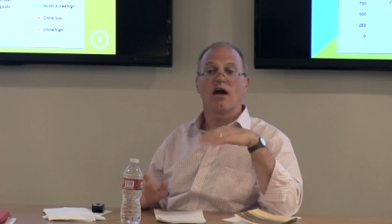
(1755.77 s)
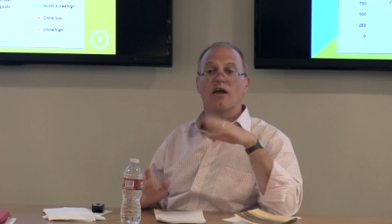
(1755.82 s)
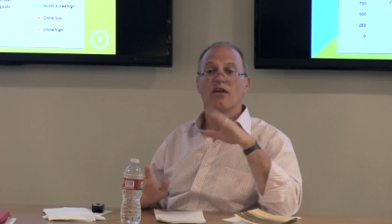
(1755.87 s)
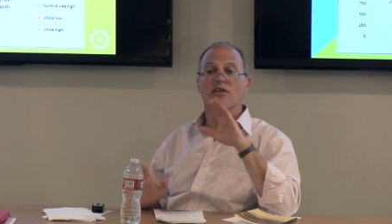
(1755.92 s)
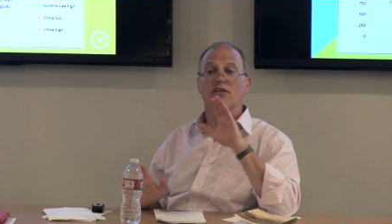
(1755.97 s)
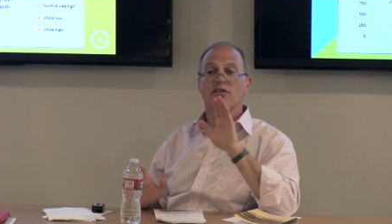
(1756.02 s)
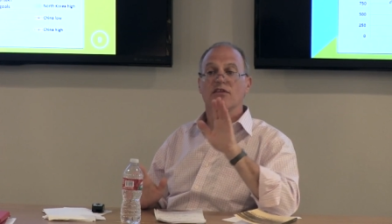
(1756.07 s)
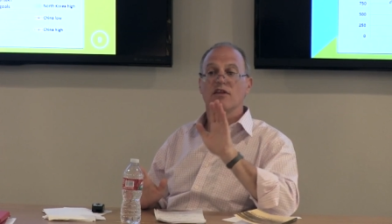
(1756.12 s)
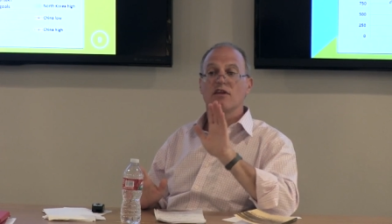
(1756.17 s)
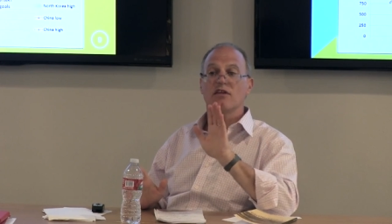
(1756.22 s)
I
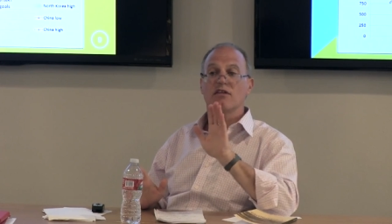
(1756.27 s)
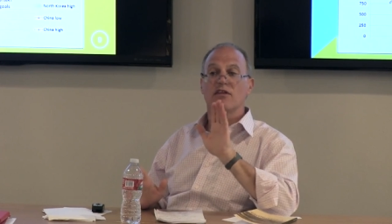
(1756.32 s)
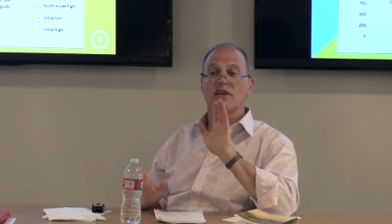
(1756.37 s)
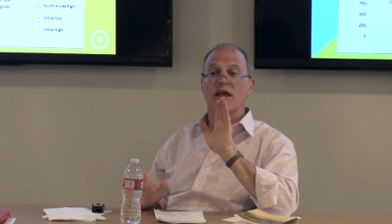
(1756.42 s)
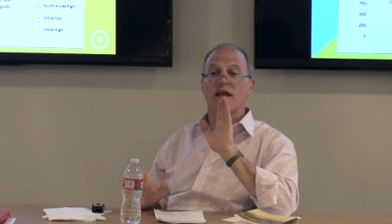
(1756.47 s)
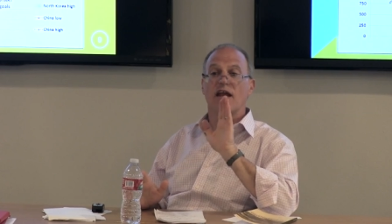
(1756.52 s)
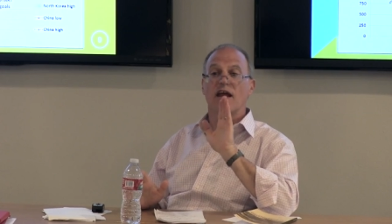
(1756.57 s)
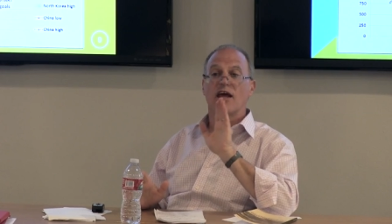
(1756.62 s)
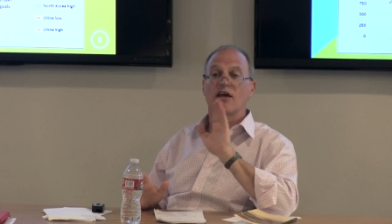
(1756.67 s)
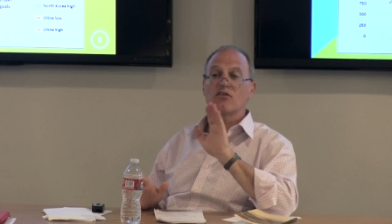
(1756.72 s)
think
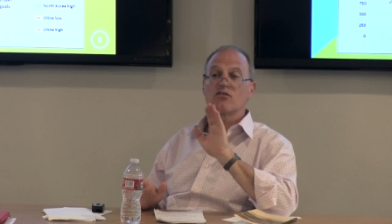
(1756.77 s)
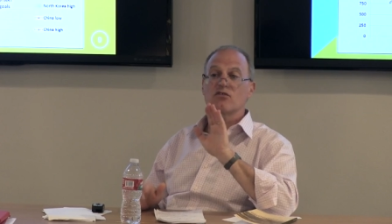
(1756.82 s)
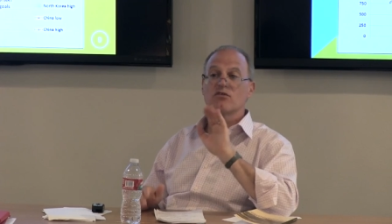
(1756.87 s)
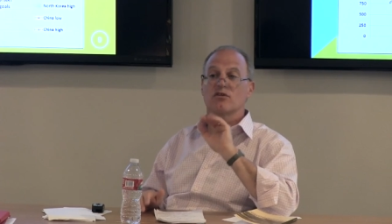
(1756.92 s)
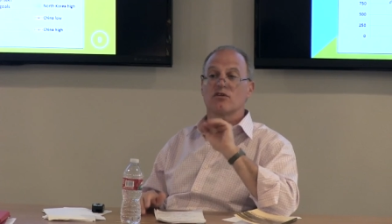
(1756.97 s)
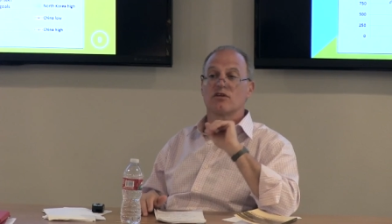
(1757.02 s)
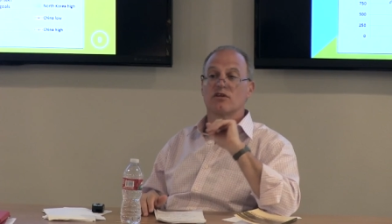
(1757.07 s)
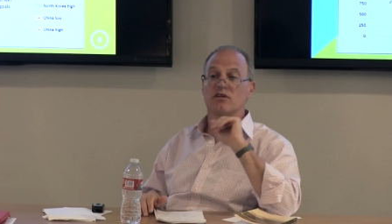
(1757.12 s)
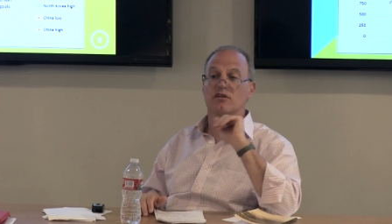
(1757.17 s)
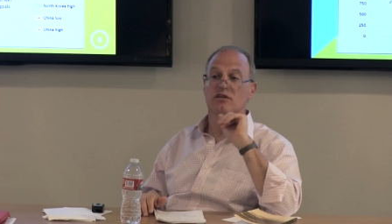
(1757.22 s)
that
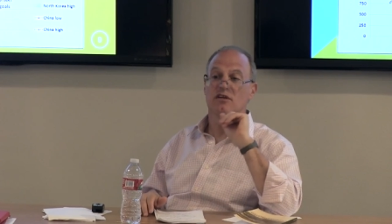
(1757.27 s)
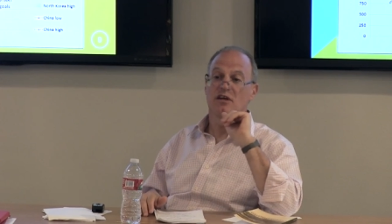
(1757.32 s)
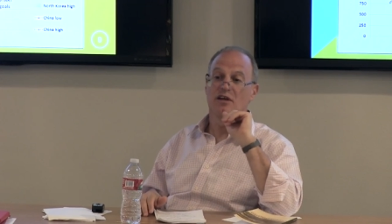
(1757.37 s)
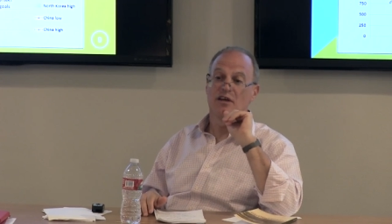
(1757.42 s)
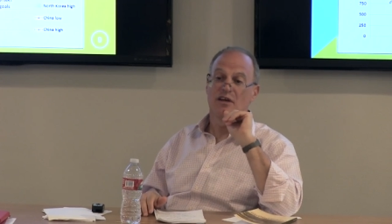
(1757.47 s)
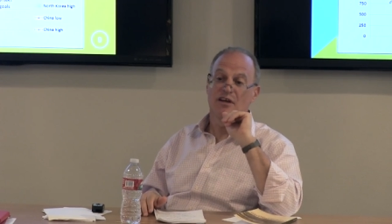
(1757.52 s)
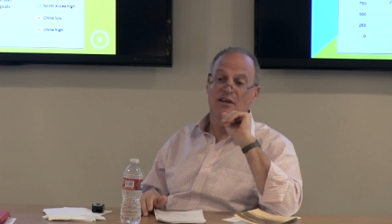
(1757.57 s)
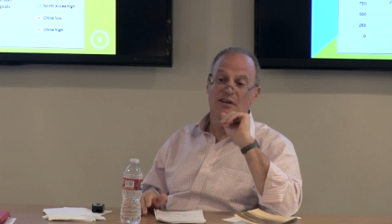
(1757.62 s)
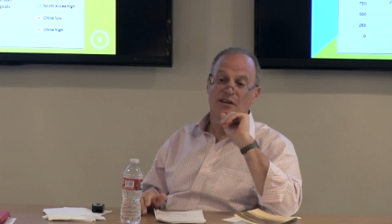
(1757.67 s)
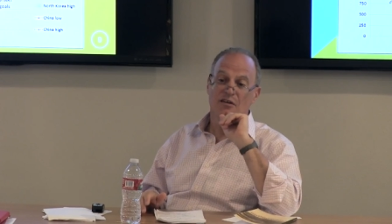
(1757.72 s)
actually,
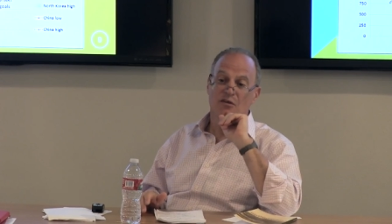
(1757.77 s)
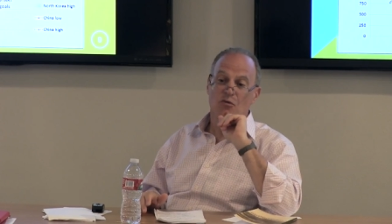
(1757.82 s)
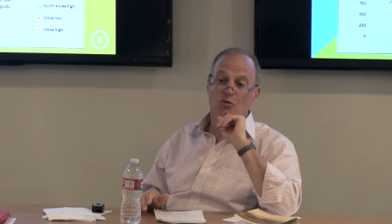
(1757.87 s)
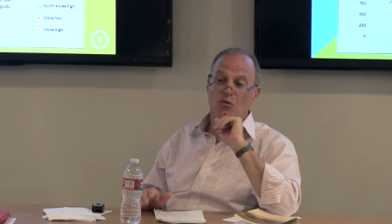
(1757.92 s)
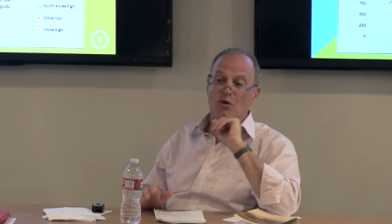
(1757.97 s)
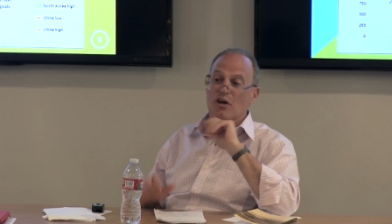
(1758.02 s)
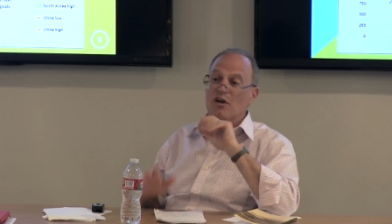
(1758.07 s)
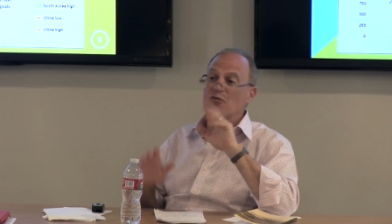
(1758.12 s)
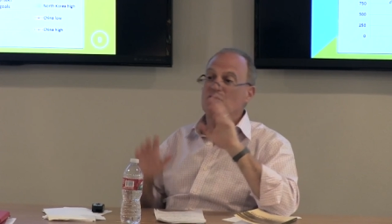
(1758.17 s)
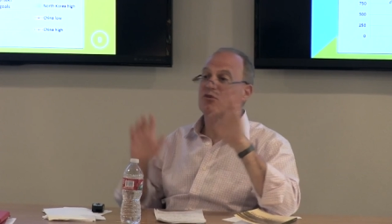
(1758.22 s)

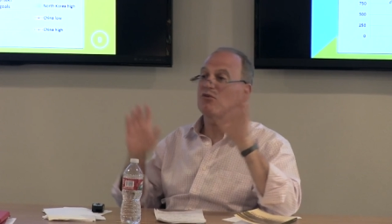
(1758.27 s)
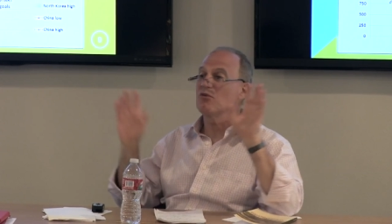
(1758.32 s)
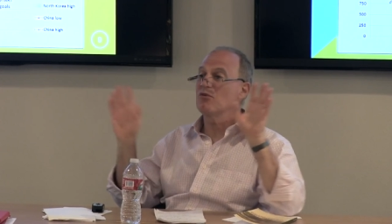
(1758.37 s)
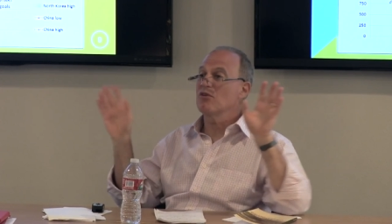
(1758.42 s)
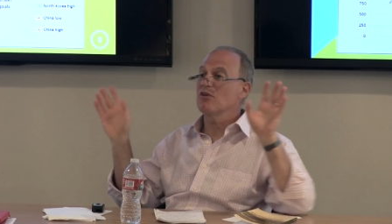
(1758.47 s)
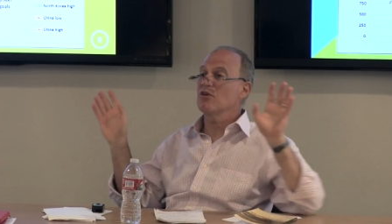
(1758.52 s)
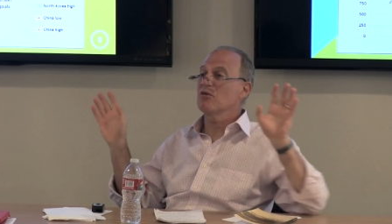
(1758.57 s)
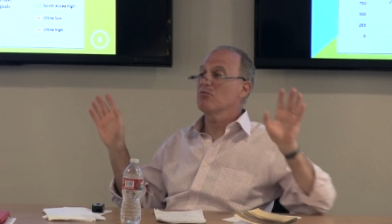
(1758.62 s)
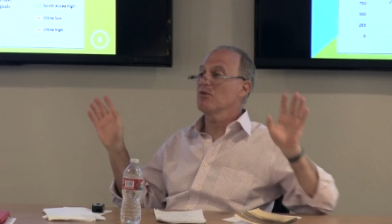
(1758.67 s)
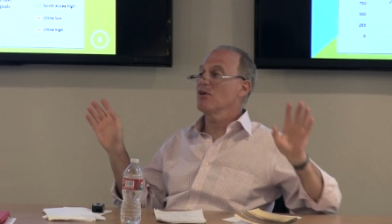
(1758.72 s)
whatever you
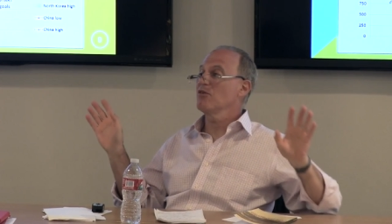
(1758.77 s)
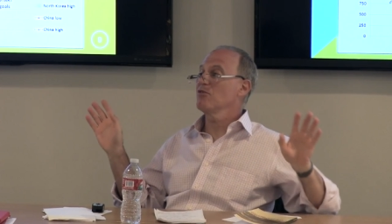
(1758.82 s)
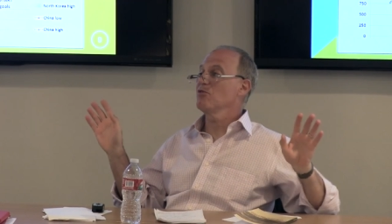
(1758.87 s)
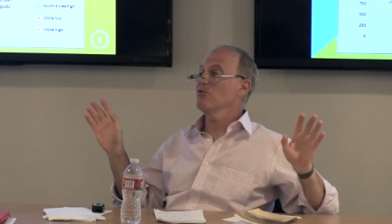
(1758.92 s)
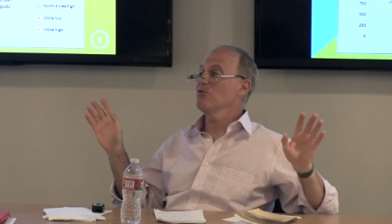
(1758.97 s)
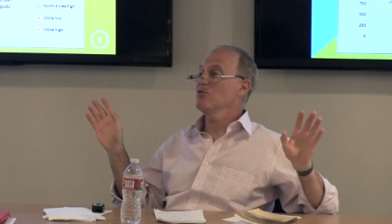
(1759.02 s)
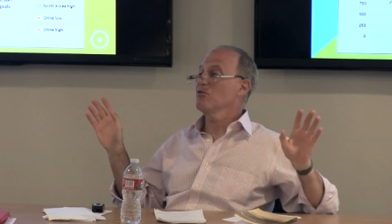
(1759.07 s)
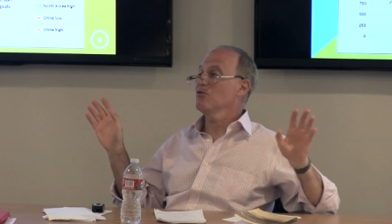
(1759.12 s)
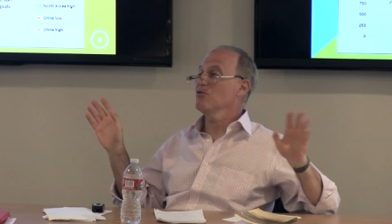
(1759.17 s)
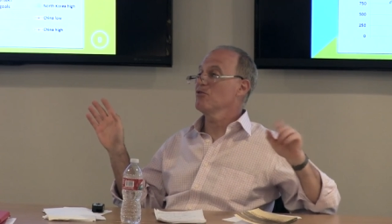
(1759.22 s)
think about
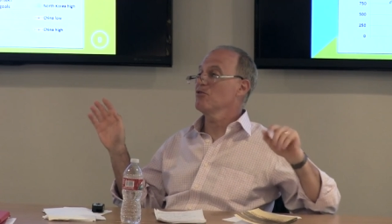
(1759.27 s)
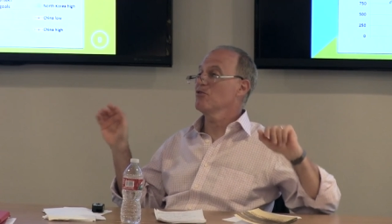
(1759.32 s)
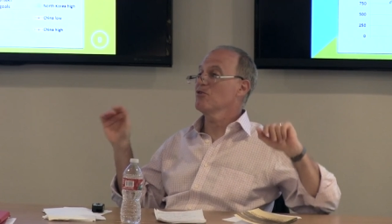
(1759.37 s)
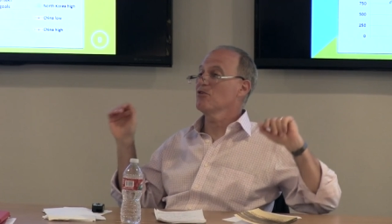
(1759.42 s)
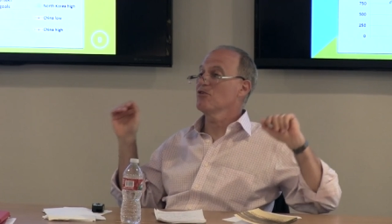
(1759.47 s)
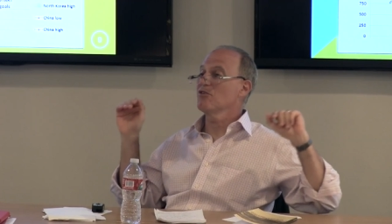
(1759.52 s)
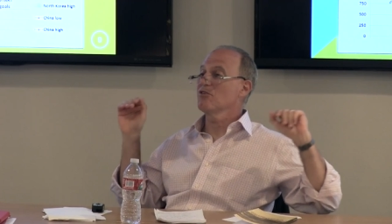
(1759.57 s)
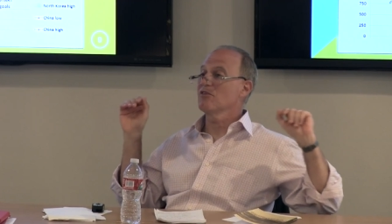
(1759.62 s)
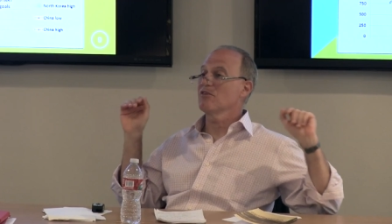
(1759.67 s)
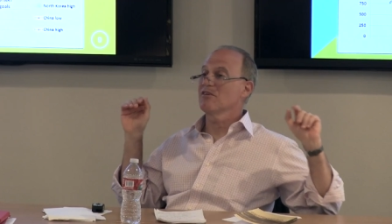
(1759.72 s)
nuclear
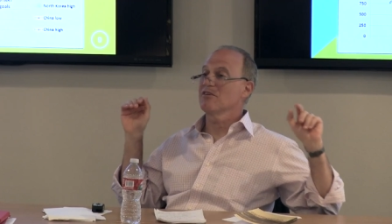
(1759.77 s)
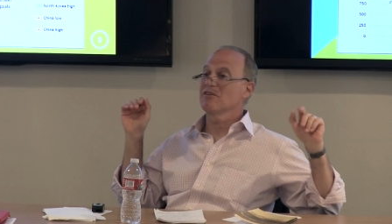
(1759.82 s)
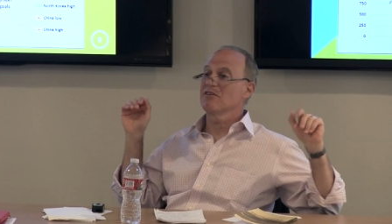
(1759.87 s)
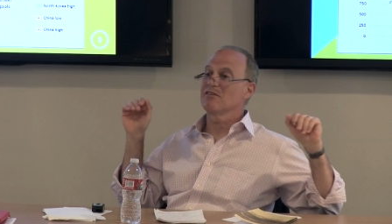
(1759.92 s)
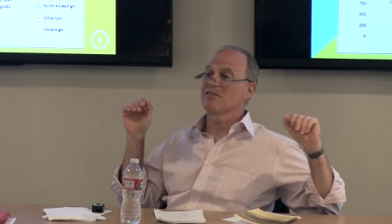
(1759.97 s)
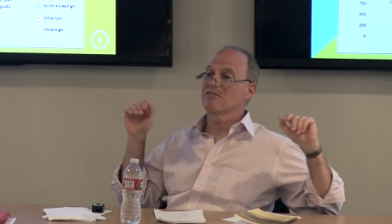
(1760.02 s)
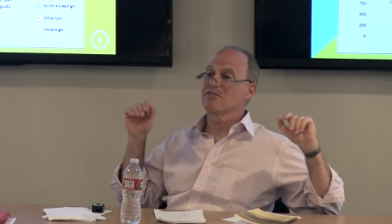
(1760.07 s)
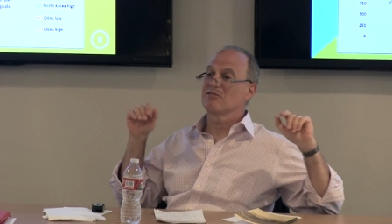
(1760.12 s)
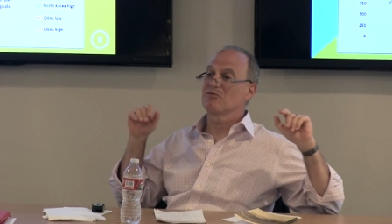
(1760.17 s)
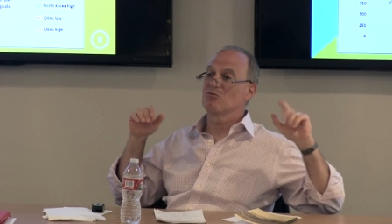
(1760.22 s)
deterrence and
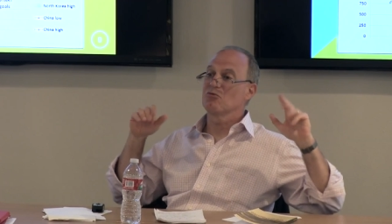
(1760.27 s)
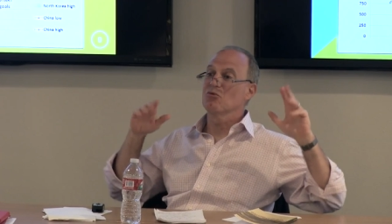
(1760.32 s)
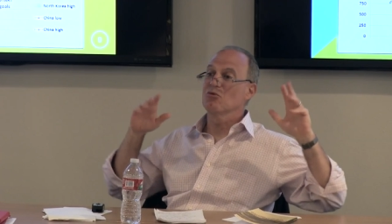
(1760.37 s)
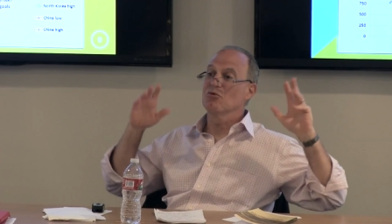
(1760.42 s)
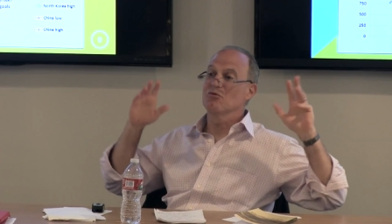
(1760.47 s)
its,